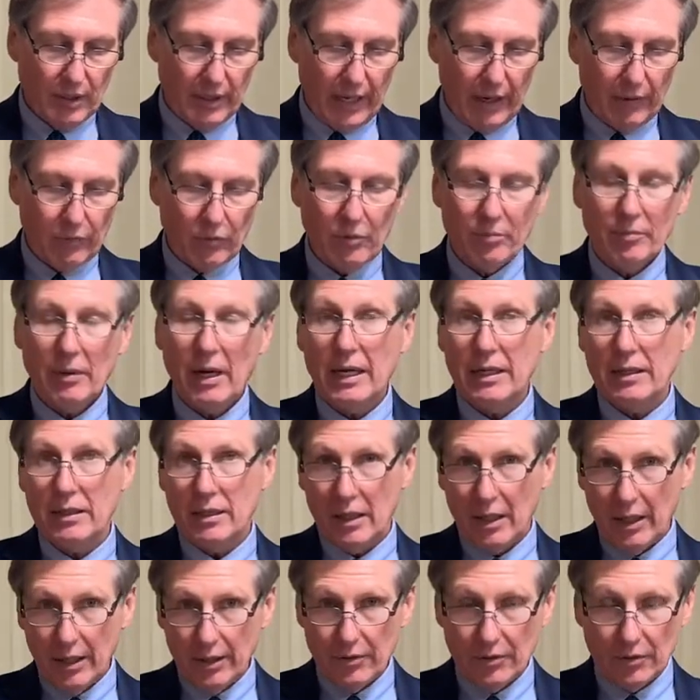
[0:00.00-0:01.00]
and remind
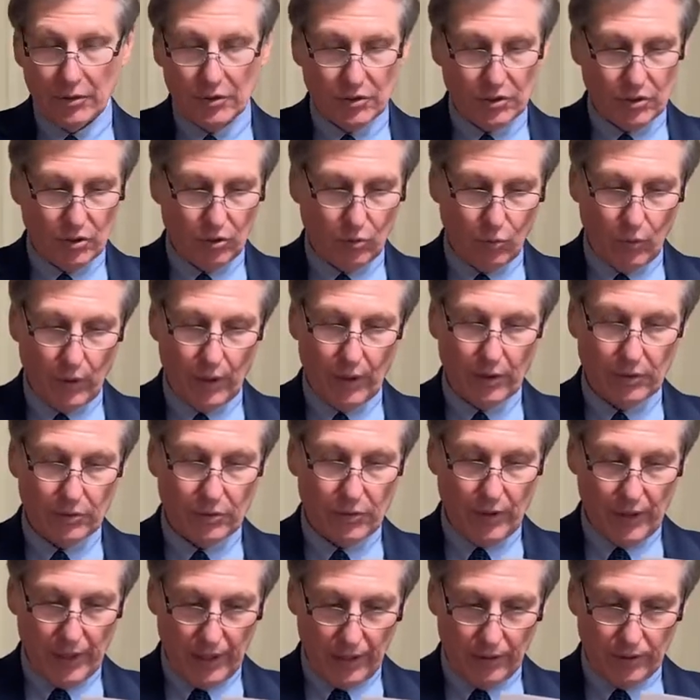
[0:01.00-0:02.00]
others to wear
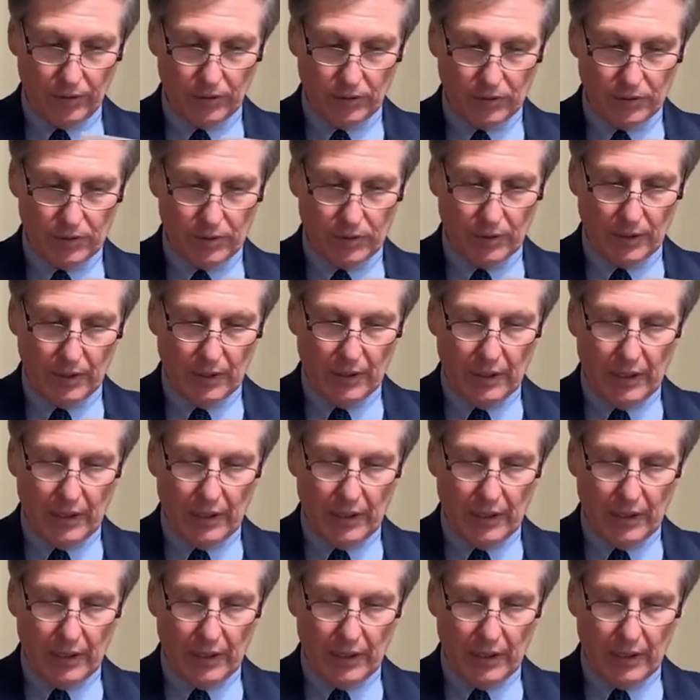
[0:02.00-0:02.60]
theirs,